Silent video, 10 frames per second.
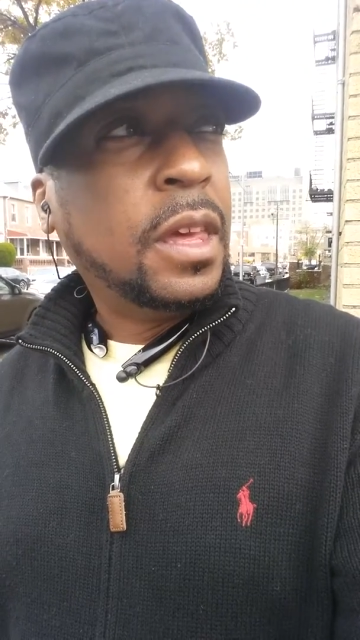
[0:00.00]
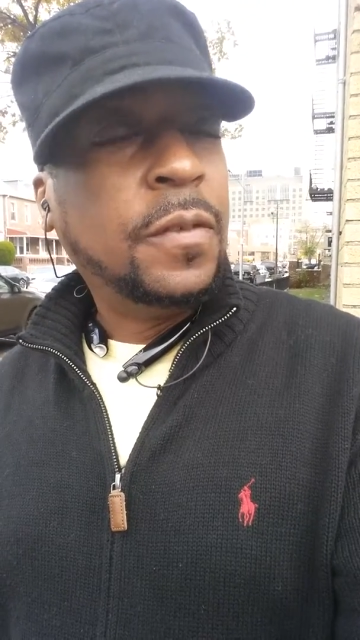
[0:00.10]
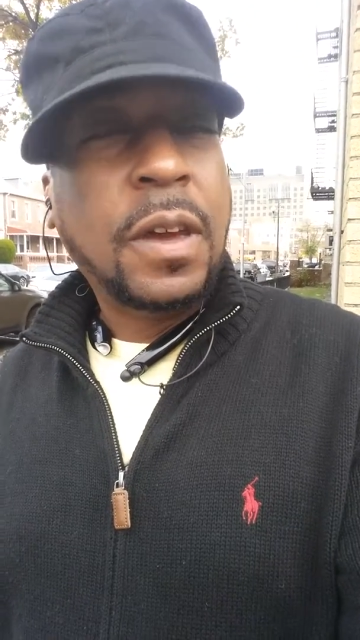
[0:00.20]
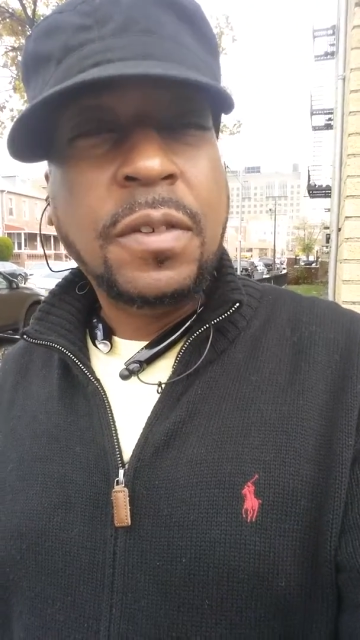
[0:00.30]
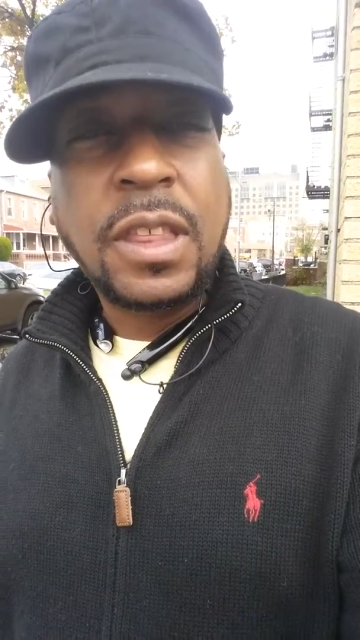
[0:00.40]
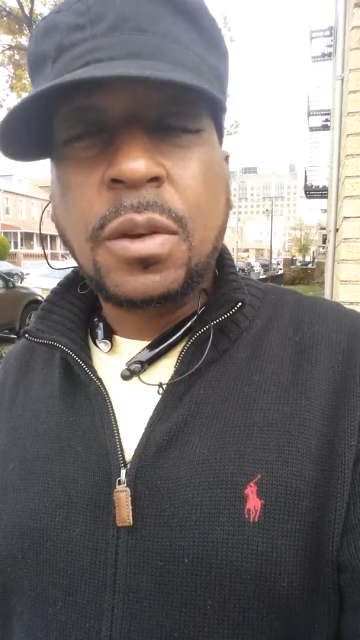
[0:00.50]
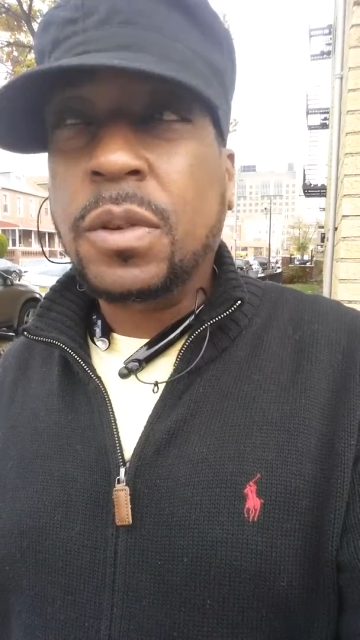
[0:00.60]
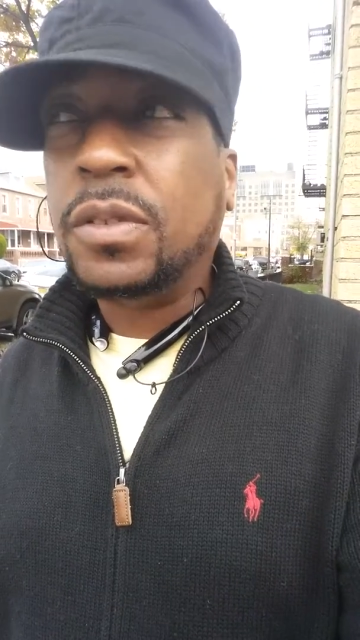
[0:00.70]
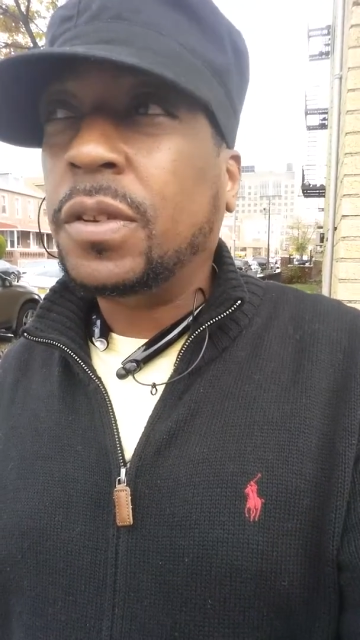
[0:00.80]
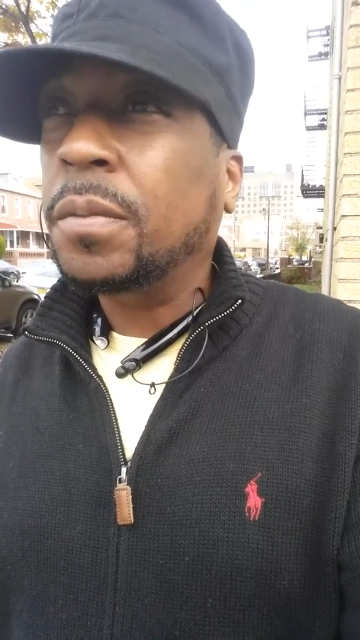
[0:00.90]
If everything
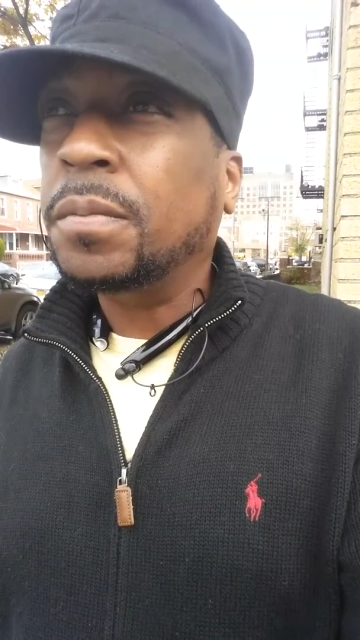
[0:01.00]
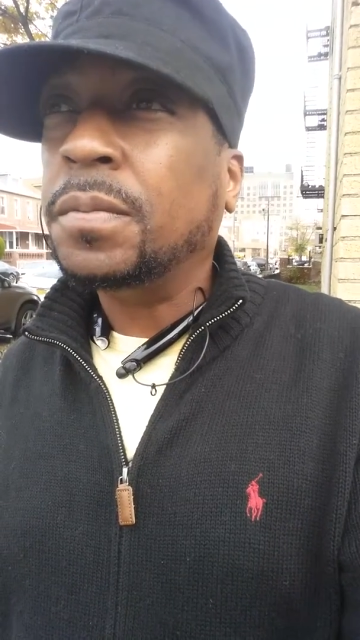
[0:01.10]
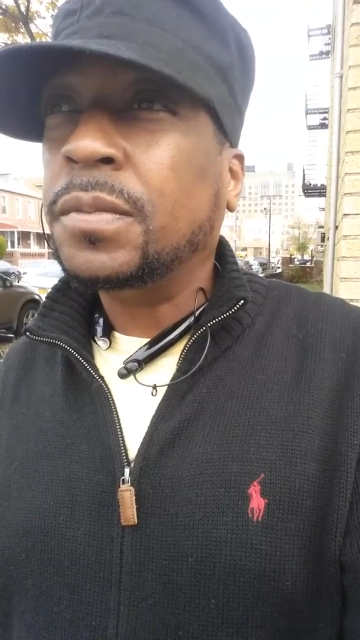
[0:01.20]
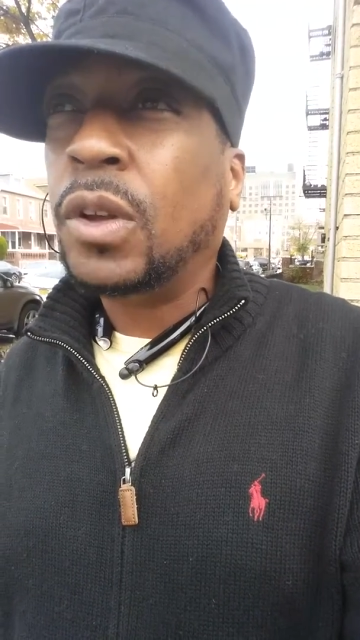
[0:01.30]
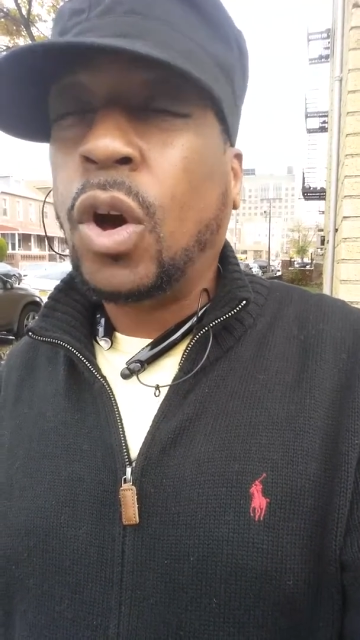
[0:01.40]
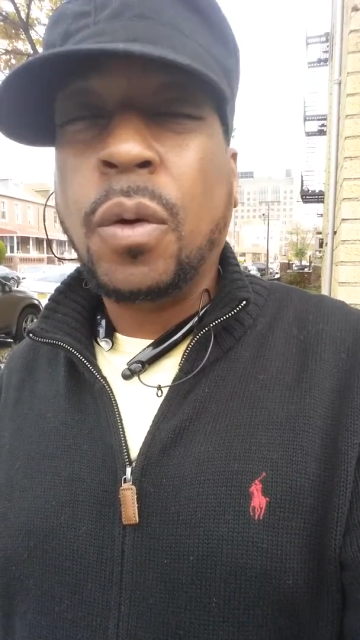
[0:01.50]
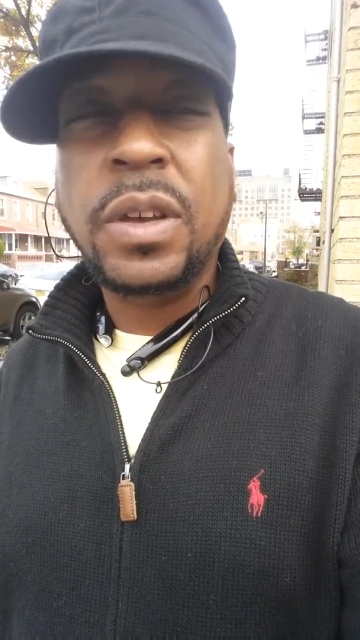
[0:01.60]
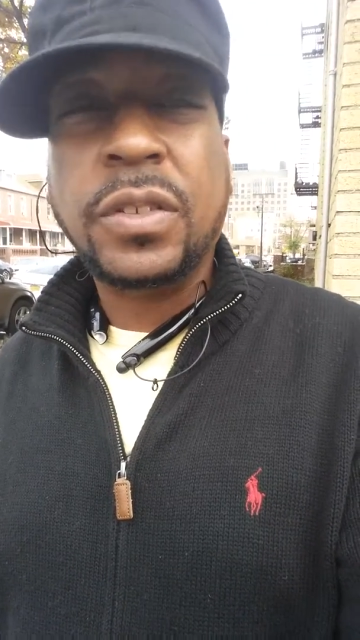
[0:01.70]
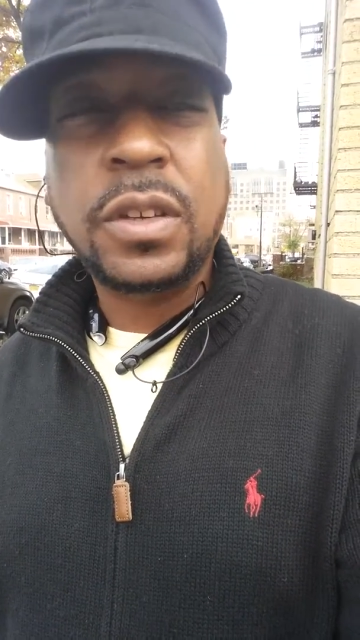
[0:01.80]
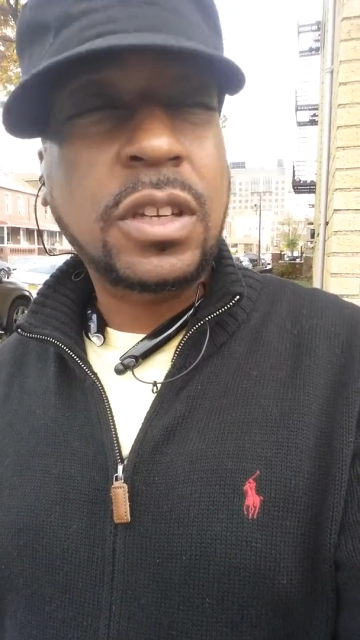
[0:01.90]
was
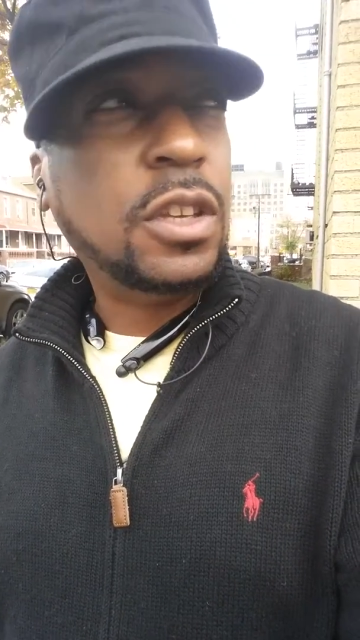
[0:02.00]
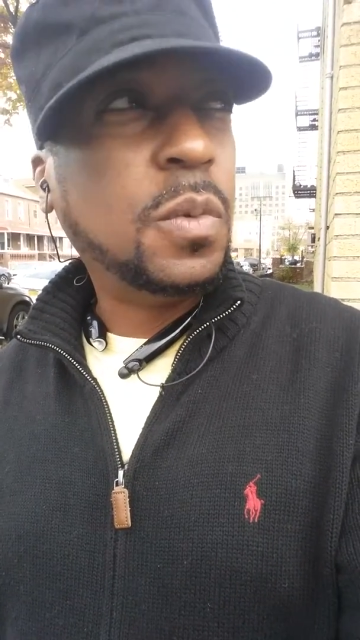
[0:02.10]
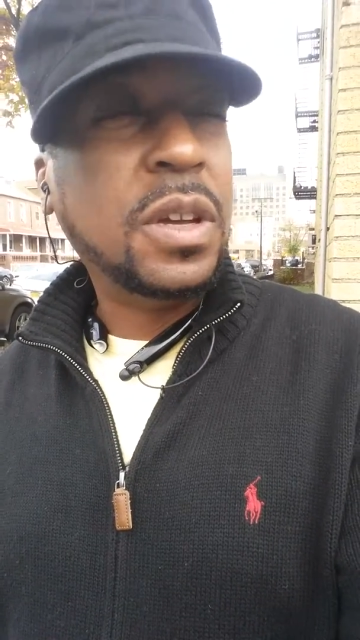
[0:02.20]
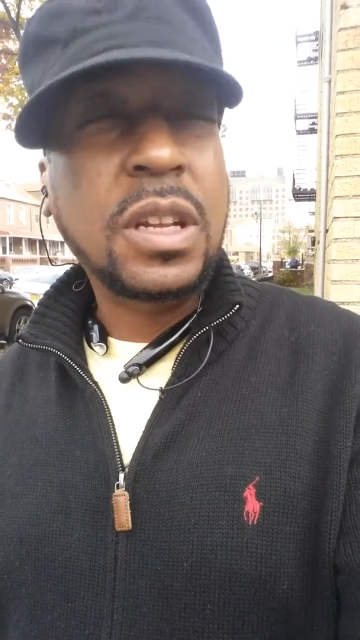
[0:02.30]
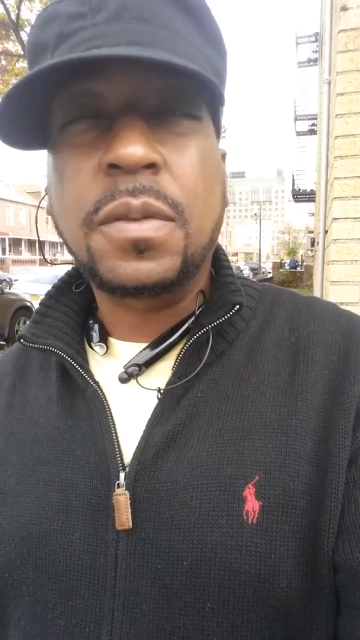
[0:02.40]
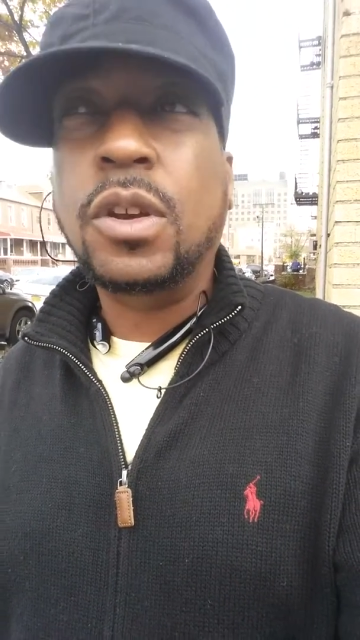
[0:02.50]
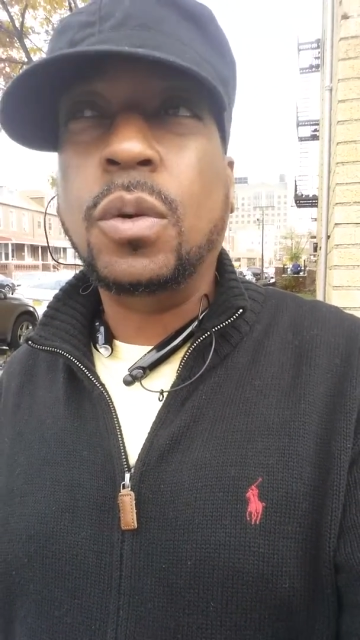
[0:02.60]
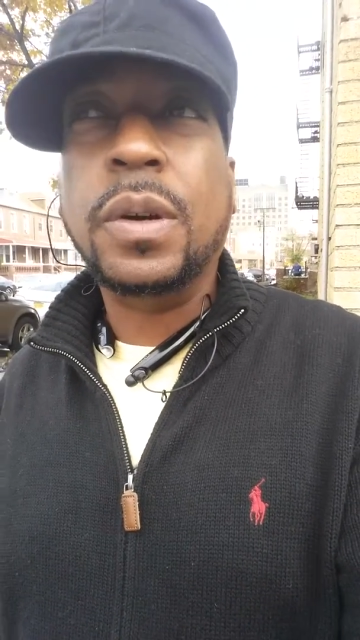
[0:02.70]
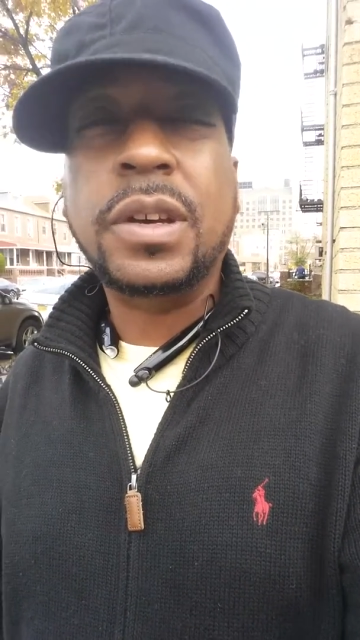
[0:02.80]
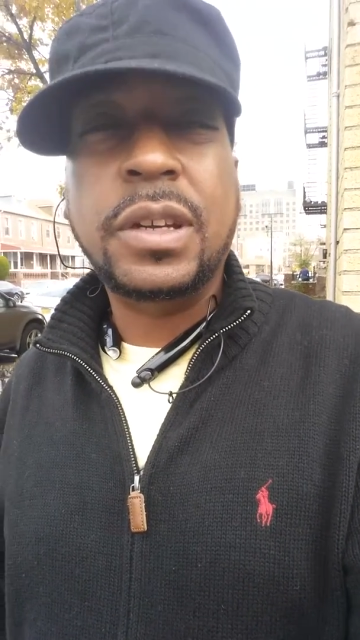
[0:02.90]
always good, you wouldn't even
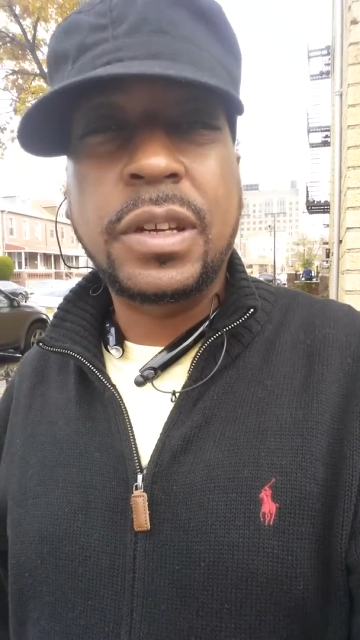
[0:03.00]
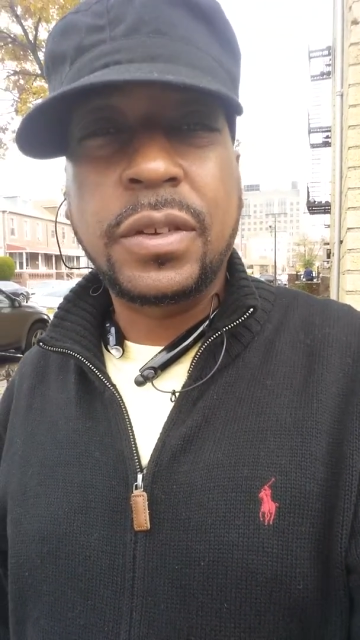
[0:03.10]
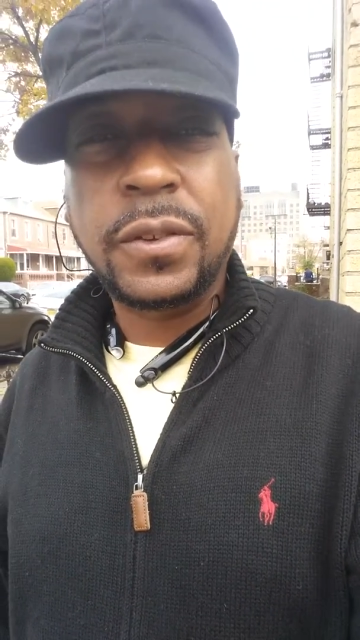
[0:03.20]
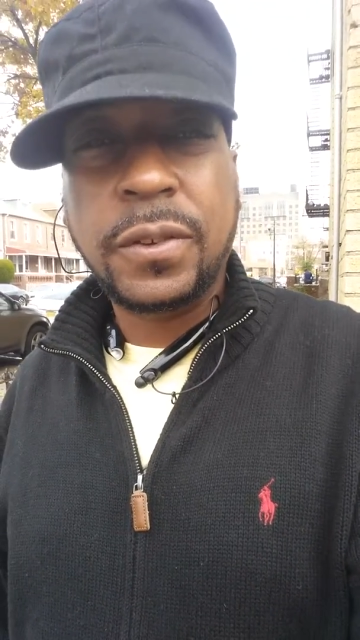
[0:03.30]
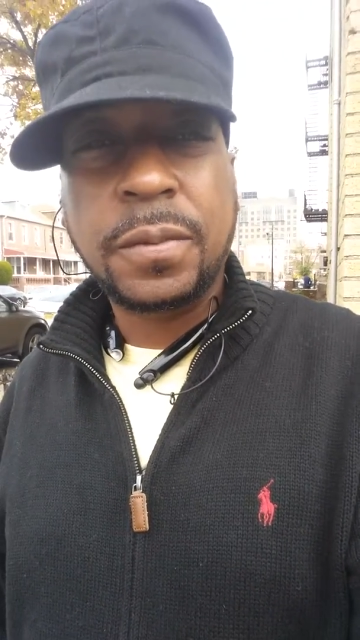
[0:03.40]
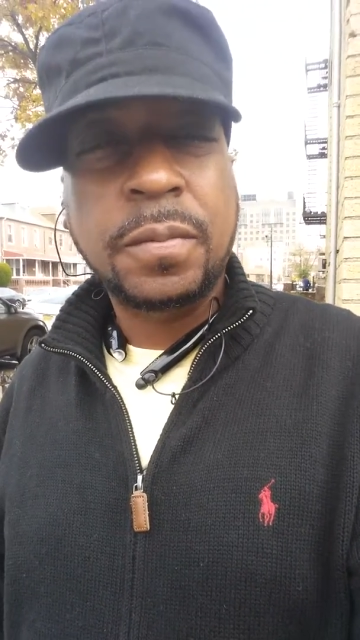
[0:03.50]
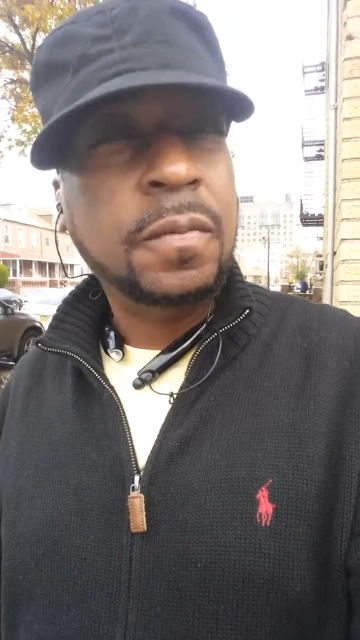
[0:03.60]
know what good is